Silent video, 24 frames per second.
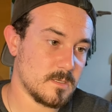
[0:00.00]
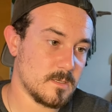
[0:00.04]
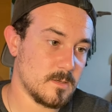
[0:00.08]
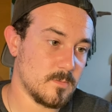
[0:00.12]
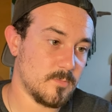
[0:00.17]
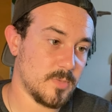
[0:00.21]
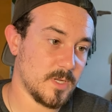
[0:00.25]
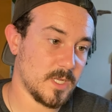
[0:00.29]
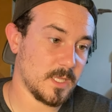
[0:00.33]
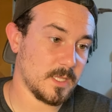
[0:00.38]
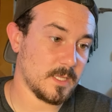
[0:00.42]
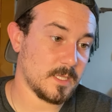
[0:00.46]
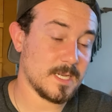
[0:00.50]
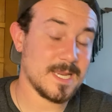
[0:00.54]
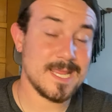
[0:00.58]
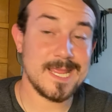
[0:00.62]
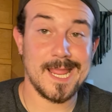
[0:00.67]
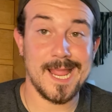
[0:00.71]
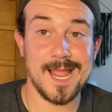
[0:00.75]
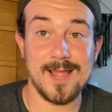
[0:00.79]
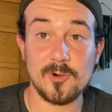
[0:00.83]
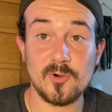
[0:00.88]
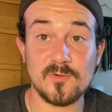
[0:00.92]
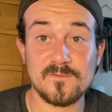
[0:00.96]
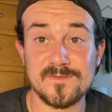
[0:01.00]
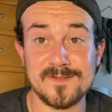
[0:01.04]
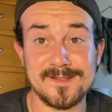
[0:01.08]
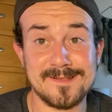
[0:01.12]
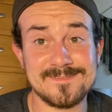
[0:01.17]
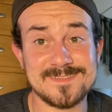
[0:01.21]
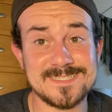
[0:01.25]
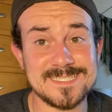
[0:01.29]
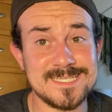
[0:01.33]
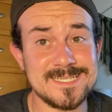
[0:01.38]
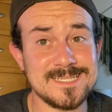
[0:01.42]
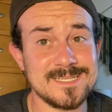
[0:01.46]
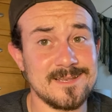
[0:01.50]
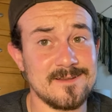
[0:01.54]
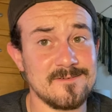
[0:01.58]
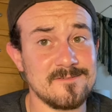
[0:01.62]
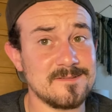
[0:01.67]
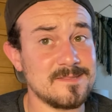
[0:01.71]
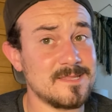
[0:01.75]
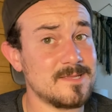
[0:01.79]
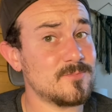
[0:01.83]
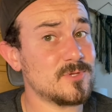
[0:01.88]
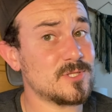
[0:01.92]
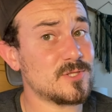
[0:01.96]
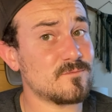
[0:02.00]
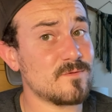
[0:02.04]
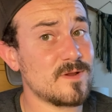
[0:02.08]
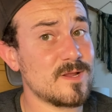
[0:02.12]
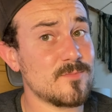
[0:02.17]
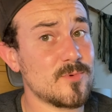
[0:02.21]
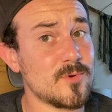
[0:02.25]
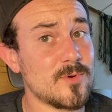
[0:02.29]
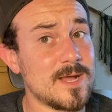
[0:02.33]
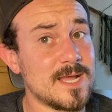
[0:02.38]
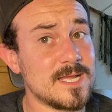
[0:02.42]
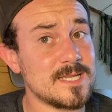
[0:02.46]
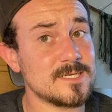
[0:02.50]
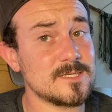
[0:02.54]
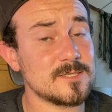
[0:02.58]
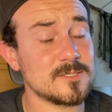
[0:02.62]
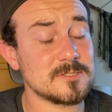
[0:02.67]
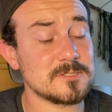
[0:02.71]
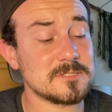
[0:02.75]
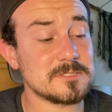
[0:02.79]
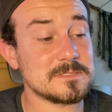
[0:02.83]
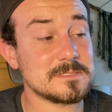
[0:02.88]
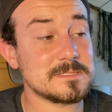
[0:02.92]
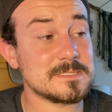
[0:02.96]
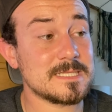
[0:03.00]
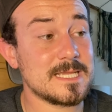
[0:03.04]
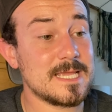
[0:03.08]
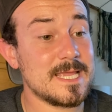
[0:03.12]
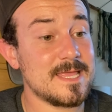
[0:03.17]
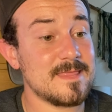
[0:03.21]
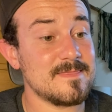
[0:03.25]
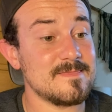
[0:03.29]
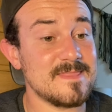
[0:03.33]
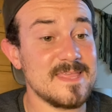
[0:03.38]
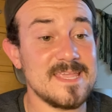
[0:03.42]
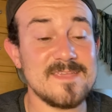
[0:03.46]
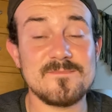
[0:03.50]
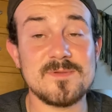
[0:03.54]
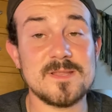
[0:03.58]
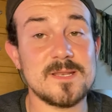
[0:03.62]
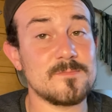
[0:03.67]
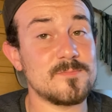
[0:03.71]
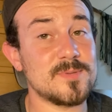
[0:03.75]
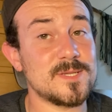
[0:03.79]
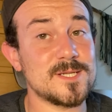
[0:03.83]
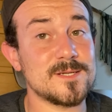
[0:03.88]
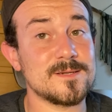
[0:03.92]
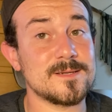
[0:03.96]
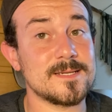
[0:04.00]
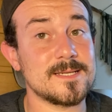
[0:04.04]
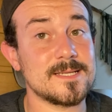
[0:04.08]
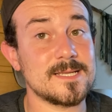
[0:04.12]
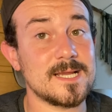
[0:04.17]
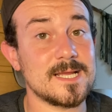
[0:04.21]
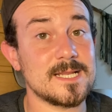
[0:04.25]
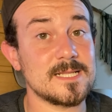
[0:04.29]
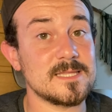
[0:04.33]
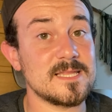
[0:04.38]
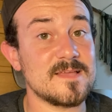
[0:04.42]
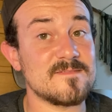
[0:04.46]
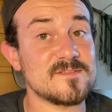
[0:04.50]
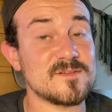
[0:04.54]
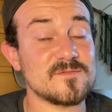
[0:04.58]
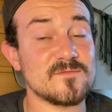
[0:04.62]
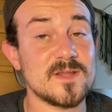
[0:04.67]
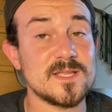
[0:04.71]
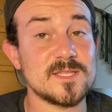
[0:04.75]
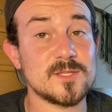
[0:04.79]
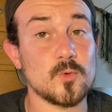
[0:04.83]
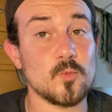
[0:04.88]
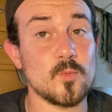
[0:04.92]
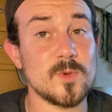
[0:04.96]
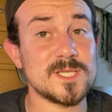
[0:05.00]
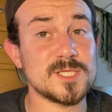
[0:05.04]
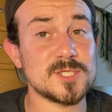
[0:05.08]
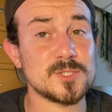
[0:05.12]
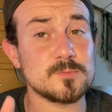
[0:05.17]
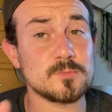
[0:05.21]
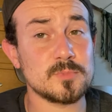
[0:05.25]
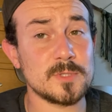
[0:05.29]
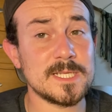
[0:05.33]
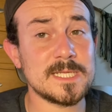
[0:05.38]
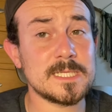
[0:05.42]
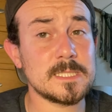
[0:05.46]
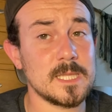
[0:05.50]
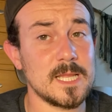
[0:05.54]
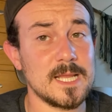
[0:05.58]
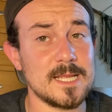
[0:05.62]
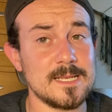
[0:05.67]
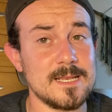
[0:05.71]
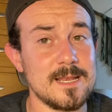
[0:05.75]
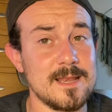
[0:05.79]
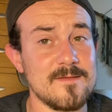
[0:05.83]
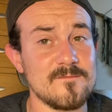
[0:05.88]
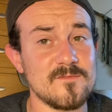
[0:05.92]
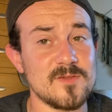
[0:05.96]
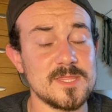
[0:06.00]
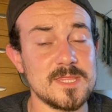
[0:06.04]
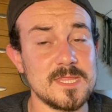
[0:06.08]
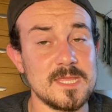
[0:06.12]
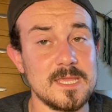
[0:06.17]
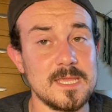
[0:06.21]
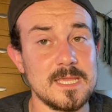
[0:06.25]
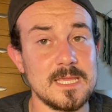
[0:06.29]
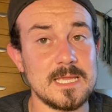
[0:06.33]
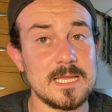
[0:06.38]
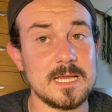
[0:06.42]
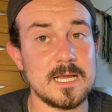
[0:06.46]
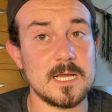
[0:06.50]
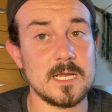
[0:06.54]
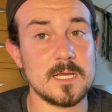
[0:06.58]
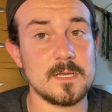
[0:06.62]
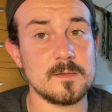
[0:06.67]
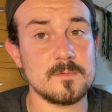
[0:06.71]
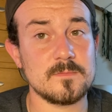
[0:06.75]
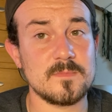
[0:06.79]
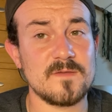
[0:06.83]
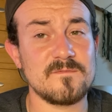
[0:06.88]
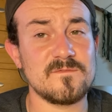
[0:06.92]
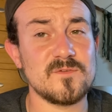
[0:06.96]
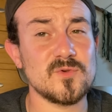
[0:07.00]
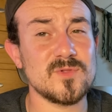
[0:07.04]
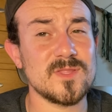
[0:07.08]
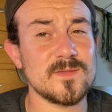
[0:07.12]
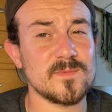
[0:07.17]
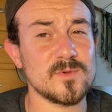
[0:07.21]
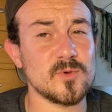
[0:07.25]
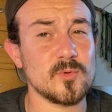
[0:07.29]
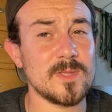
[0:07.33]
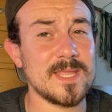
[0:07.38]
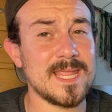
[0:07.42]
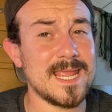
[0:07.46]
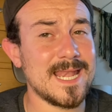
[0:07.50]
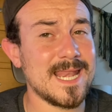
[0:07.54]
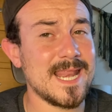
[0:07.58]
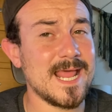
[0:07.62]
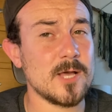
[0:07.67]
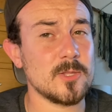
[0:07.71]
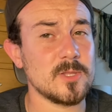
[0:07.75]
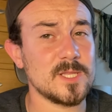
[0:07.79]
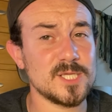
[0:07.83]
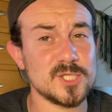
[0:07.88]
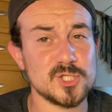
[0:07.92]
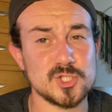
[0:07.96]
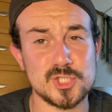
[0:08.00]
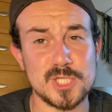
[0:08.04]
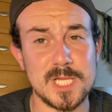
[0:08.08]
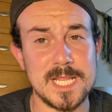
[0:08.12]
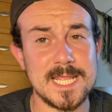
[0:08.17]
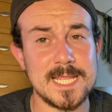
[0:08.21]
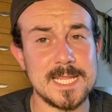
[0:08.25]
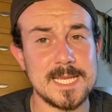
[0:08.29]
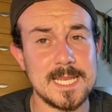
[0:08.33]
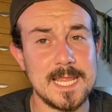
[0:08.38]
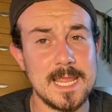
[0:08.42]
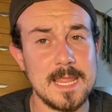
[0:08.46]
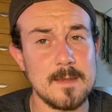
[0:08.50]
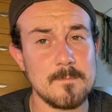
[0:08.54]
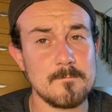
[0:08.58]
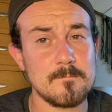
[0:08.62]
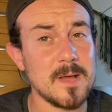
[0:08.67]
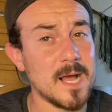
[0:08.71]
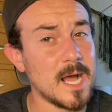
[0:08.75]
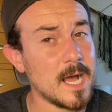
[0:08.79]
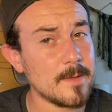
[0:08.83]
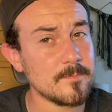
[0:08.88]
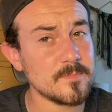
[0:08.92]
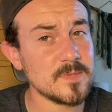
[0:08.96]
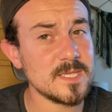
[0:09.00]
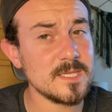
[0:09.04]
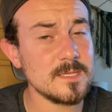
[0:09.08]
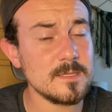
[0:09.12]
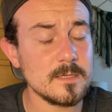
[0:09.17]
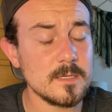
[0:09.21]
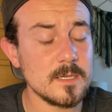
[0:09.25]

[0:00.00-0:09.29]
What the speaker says: But I don't know if you guys seen everything, but the Rainbow High dolls, they've been appearing kind of left and right, the winter break line and everything. A few of them are going in and out, like Jade and Poppy.